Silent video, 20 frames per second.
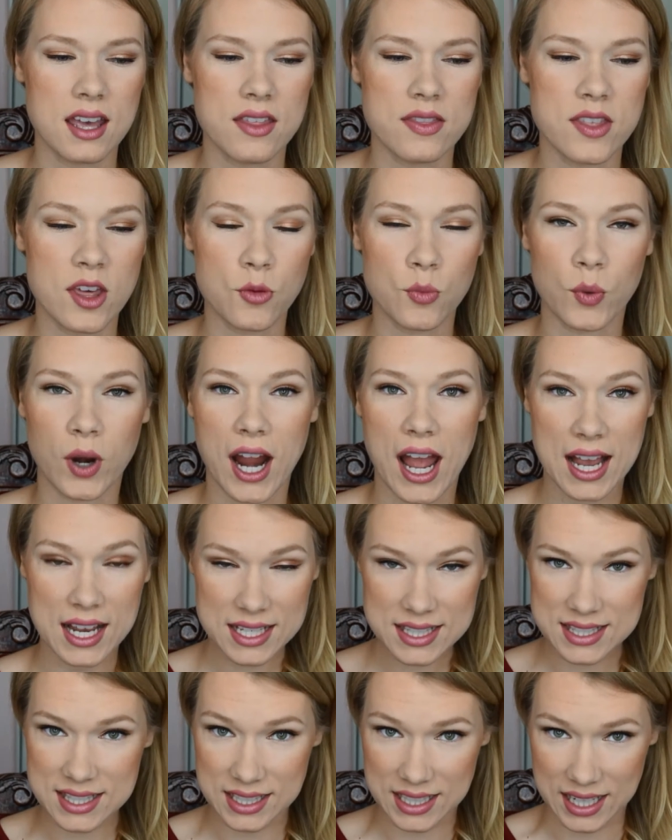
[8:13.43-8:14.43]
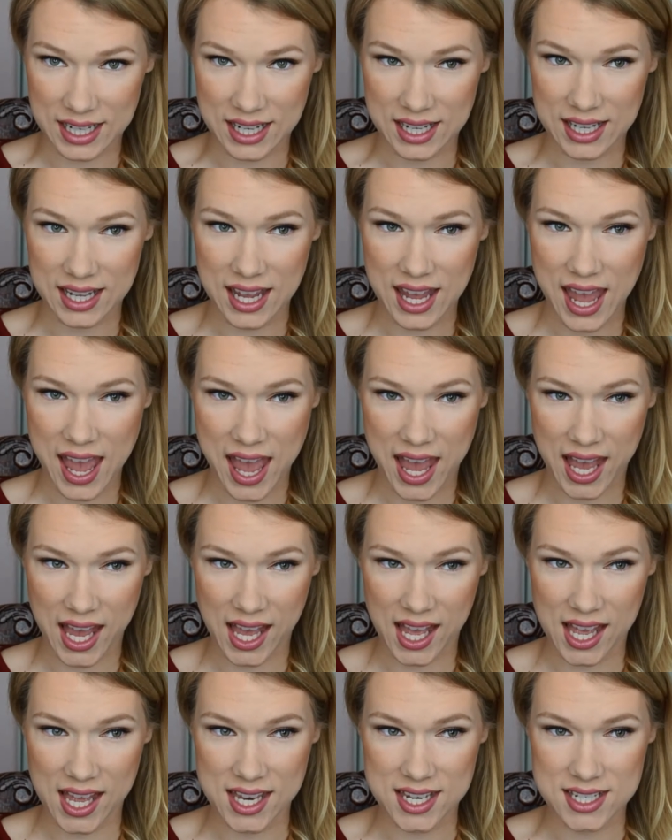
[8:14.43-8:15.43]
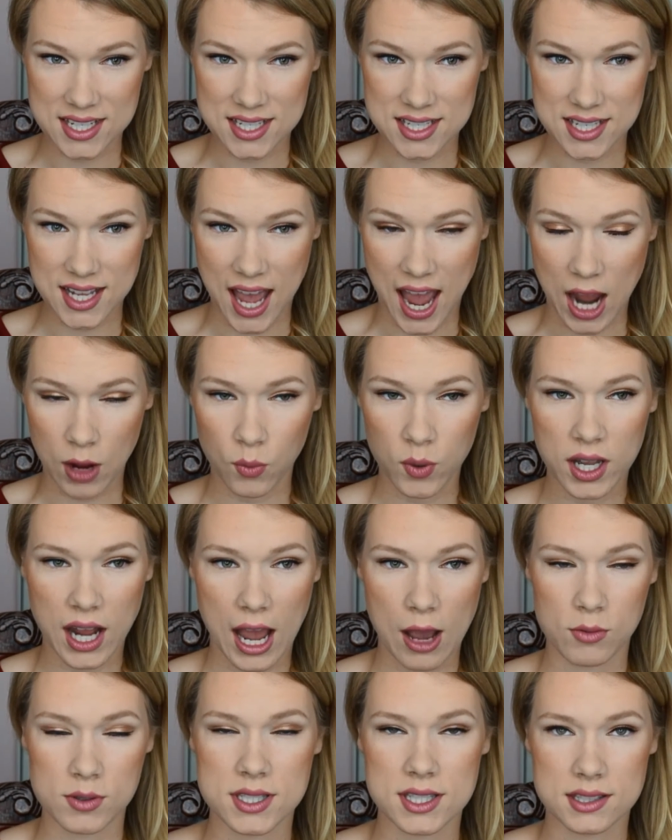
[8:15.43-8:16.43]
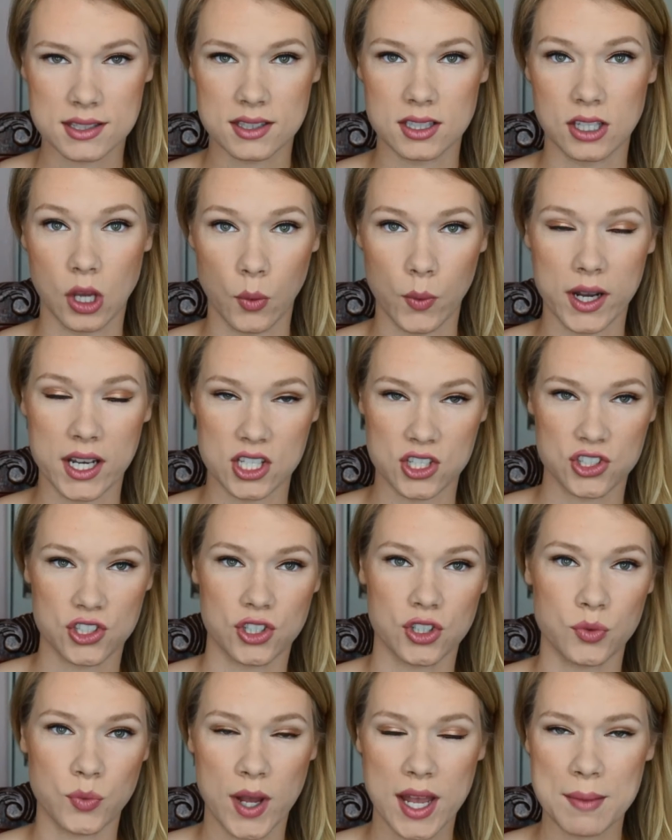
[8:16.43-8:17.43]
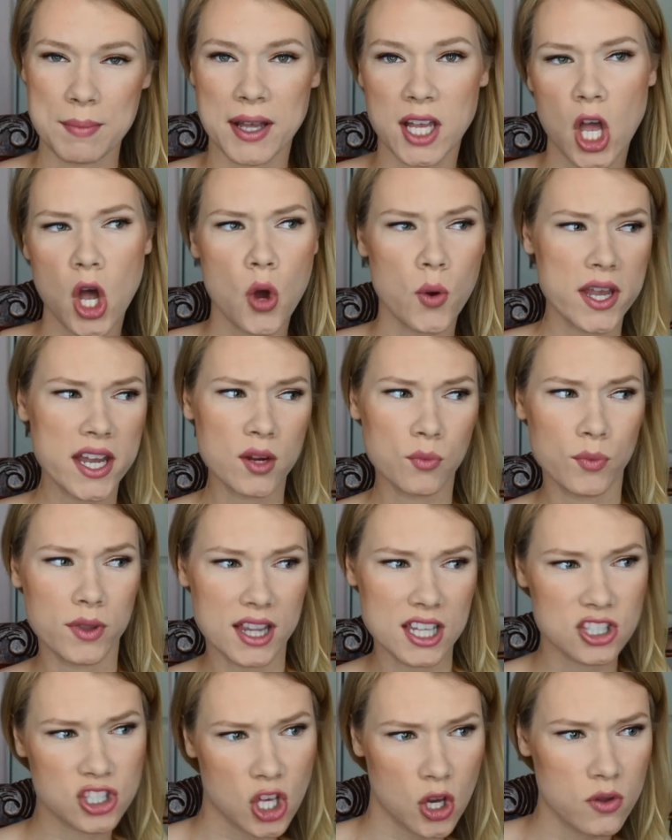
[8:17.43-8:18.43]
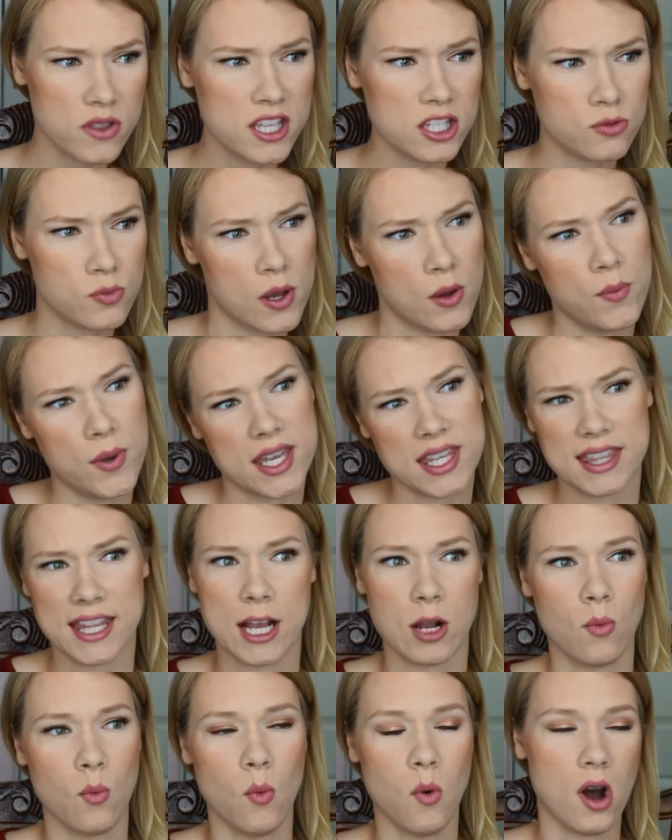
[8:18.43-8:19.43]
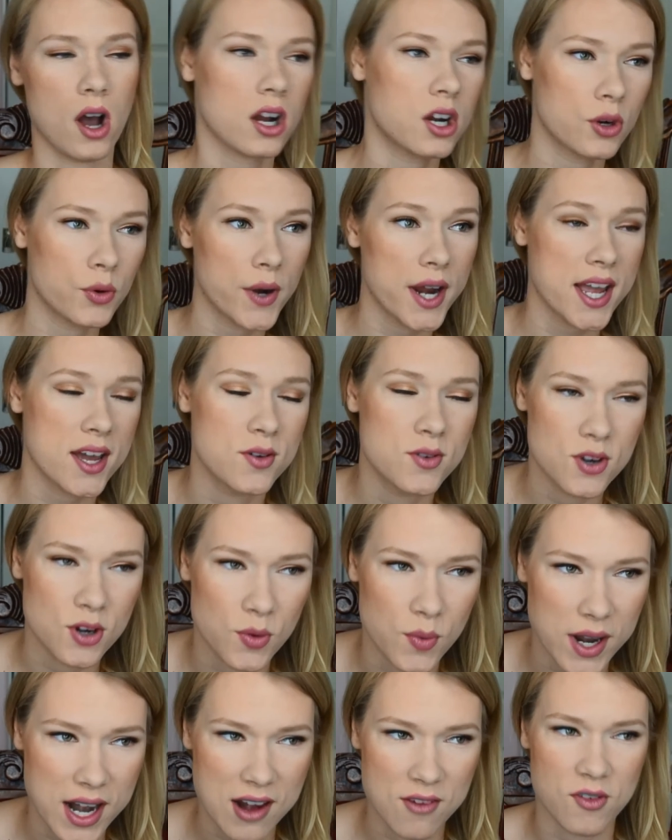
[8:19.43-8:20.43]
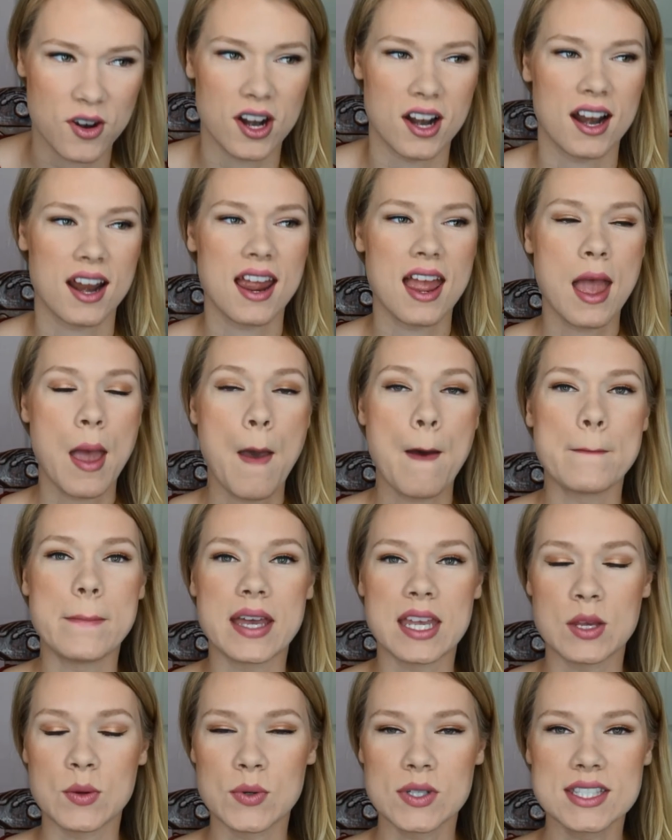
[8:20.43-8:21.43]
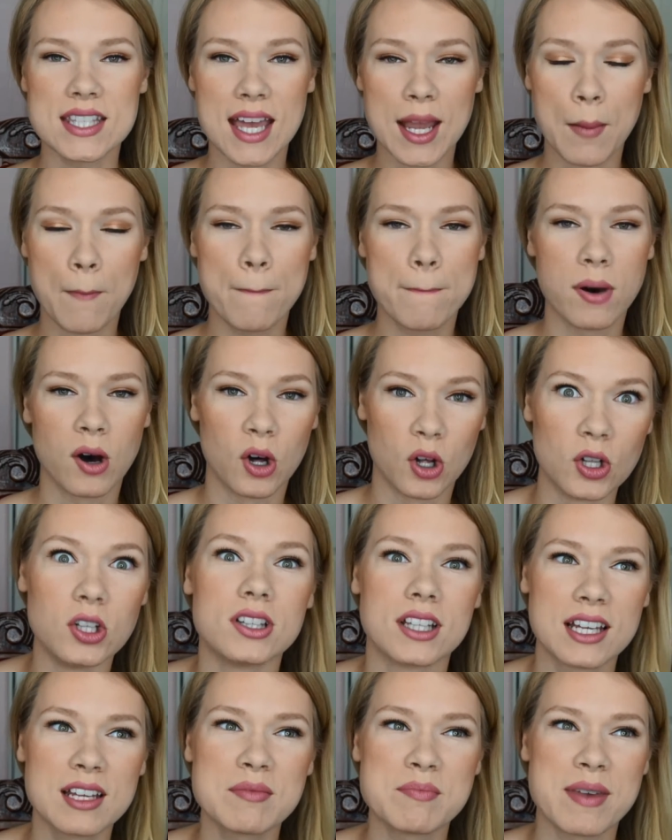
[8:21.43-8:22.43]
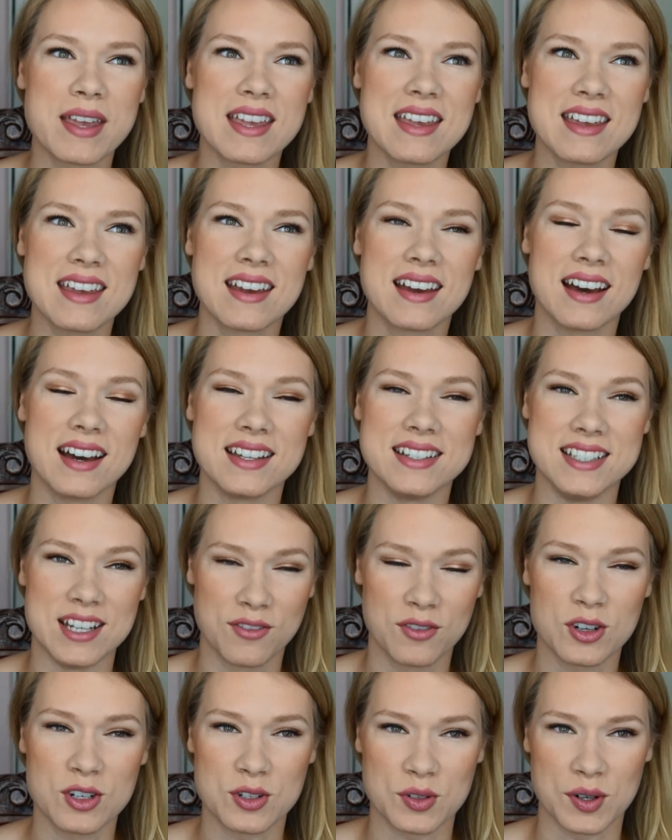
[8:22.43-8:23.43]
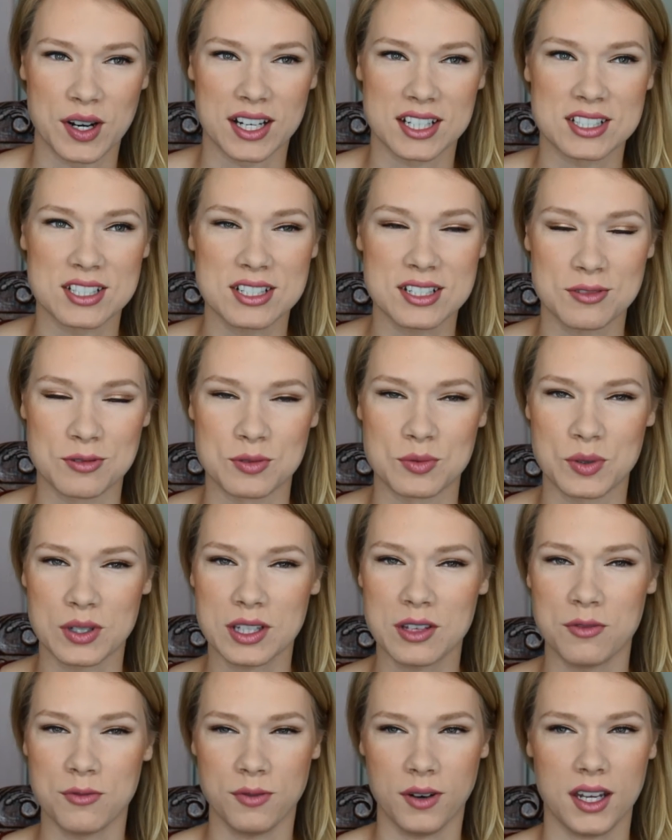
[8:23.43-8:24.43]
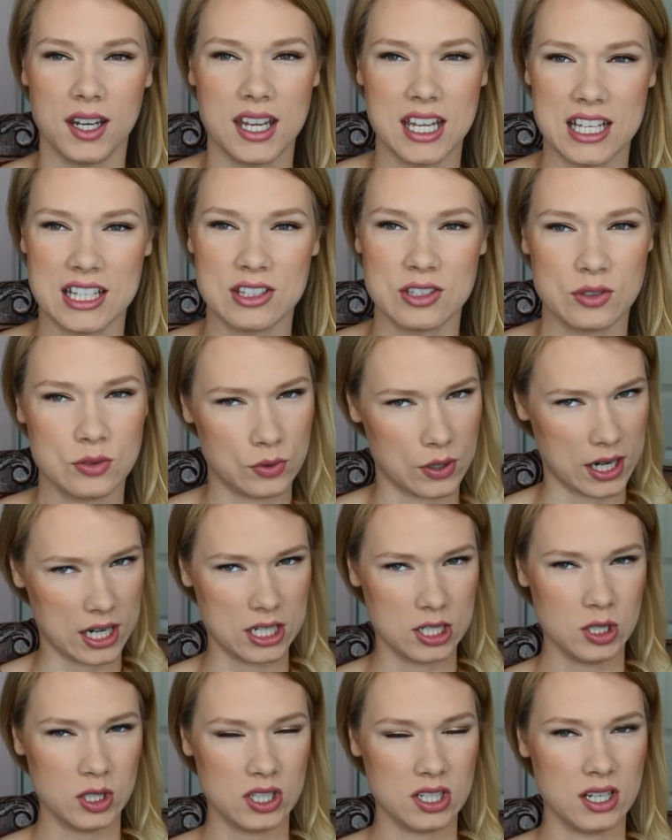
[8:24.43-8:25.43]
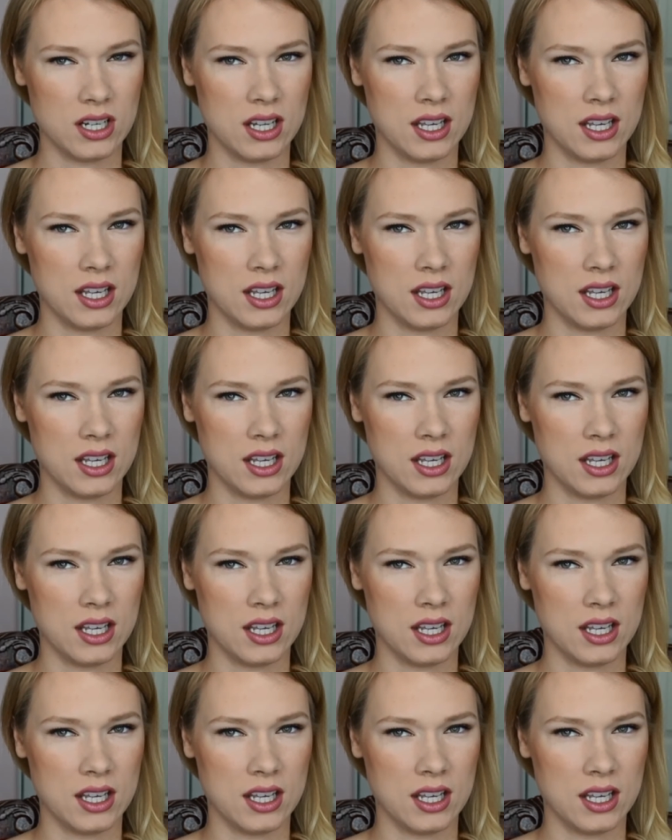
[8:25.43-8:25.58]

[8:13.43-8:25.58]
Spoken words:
then we're exiting, and I was going a certain way. I'm like, oh, let's go this way. We can like walk around or whatever. But he was like pulling me a different direction. It was really funny and strange